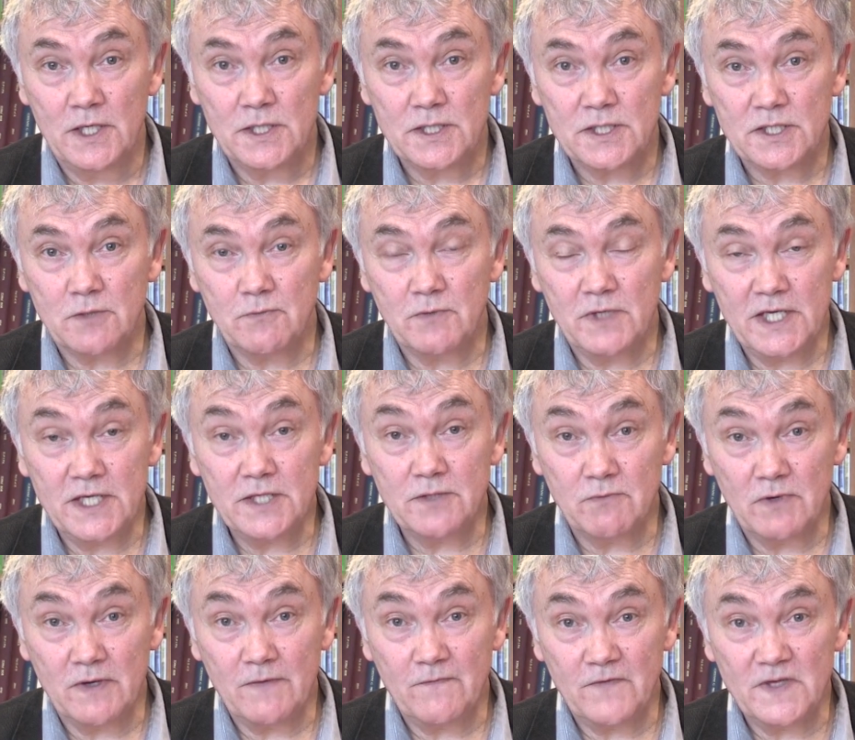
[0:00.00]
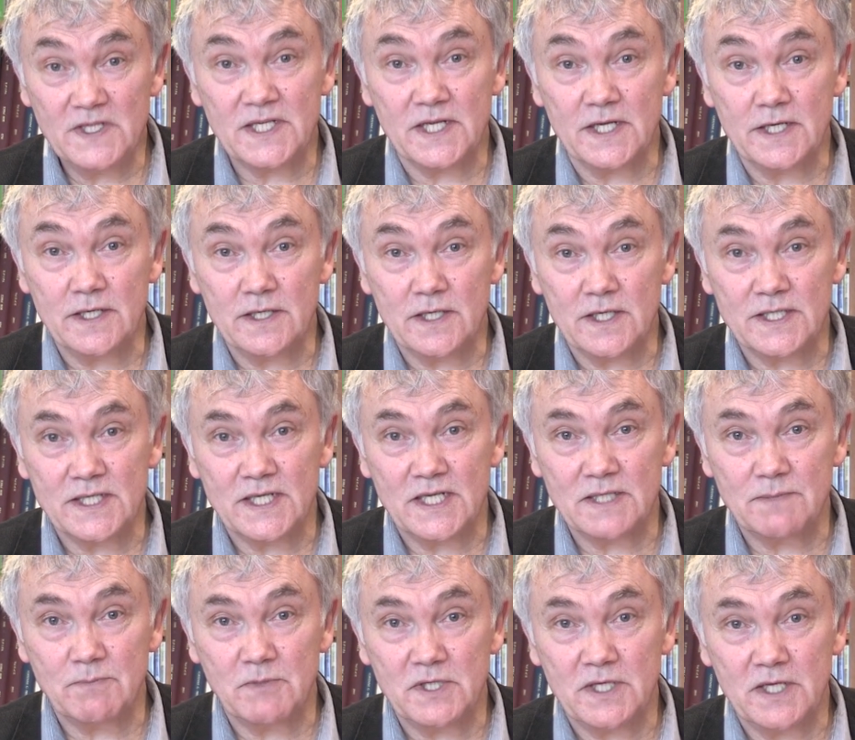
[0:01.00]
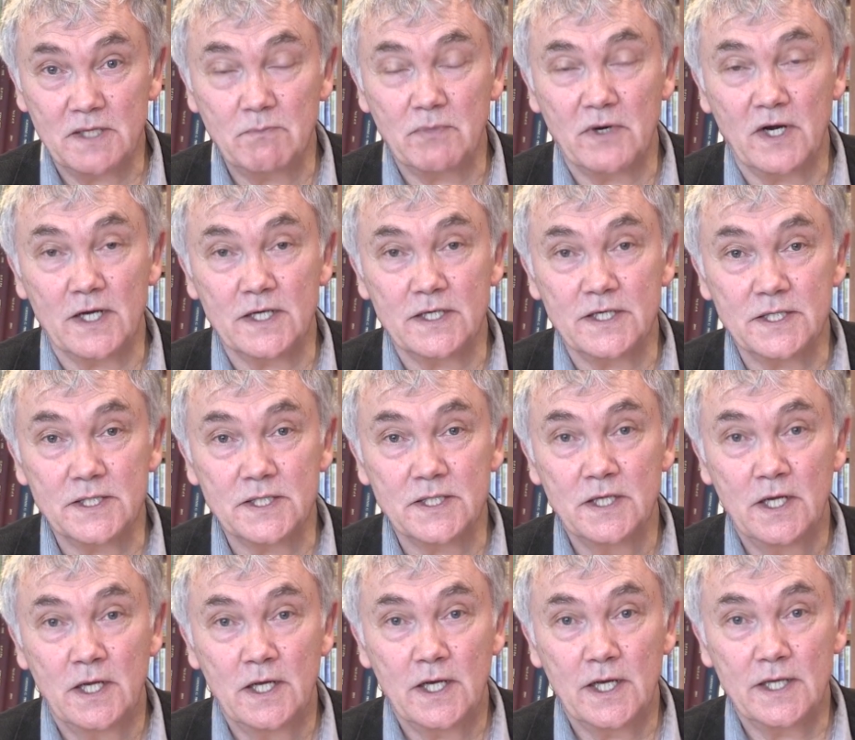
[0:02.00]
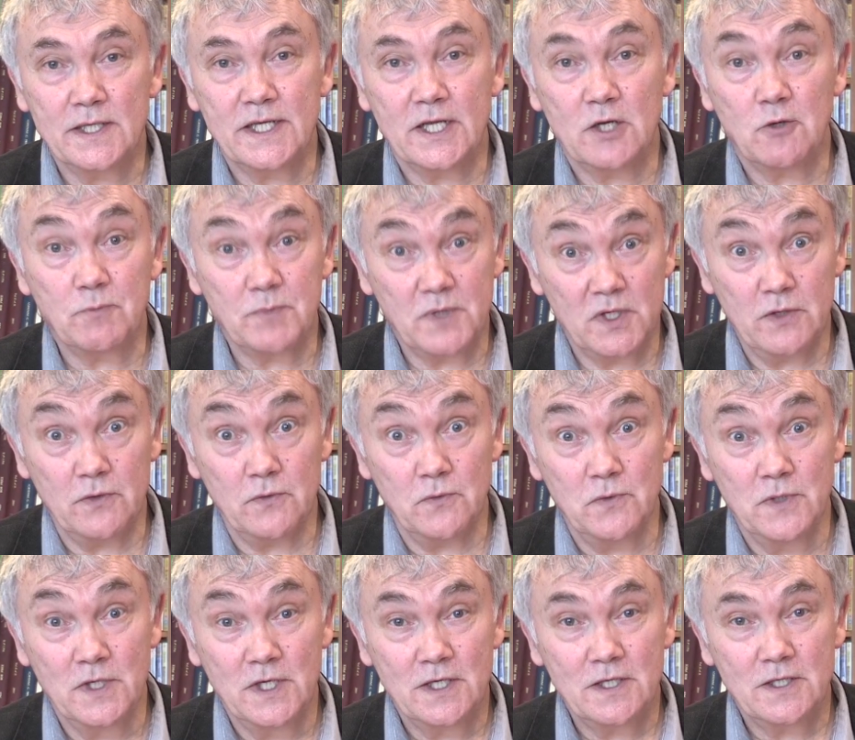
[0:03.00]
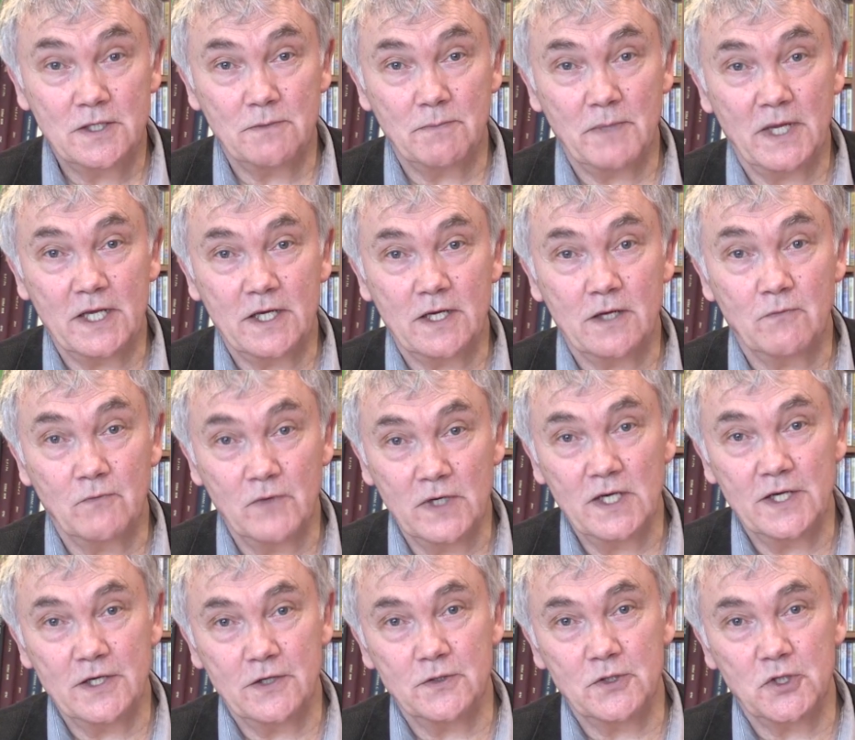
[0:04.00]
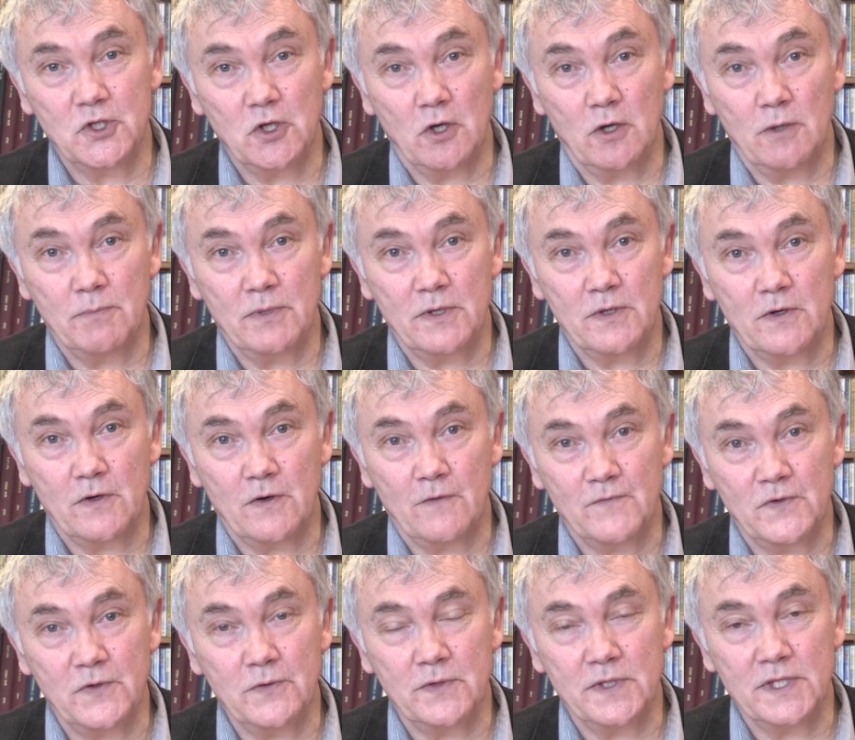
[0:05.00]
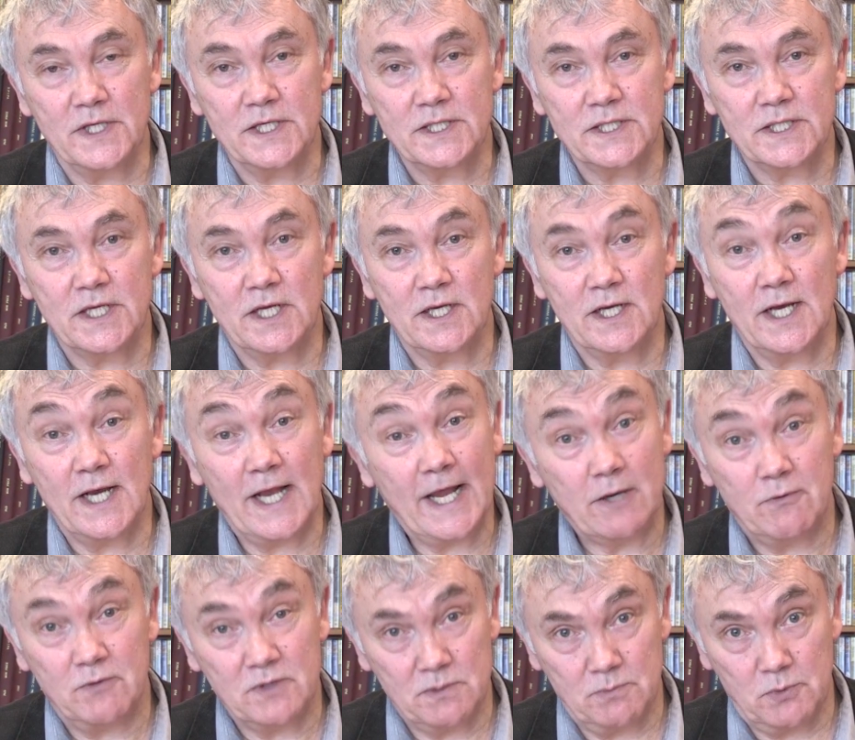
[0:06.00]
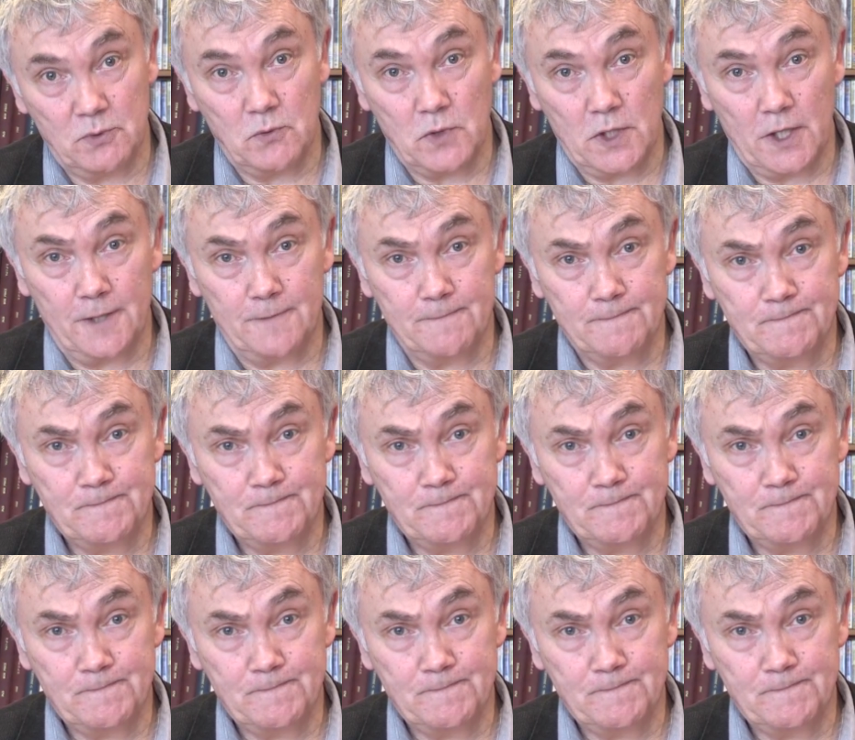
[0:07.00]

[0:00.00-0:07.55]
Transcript: So we need to revisit assessment in practice and help you to make a really good job of doing this in an equitable way.